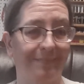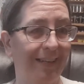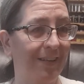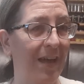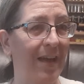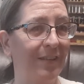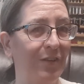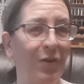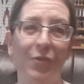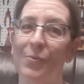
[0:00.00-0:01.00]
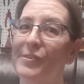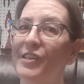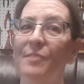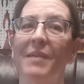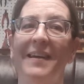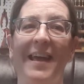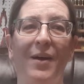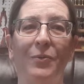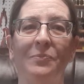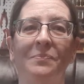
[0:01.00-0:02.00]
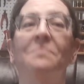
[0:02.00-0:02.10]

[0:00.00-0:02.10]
again, you know the routine by now,